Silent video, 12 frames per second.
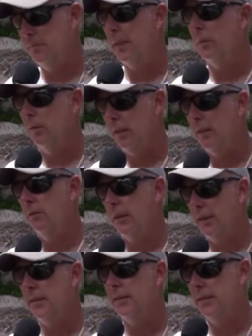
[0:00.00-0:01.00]
They really,
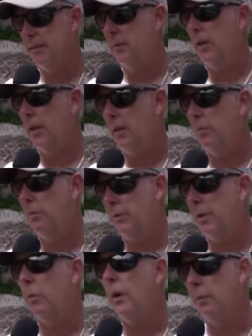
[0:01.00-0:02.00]
really
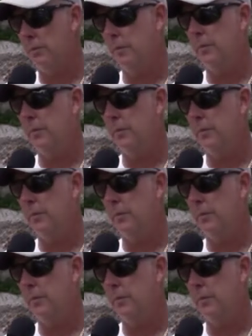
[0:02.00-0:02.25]
did well.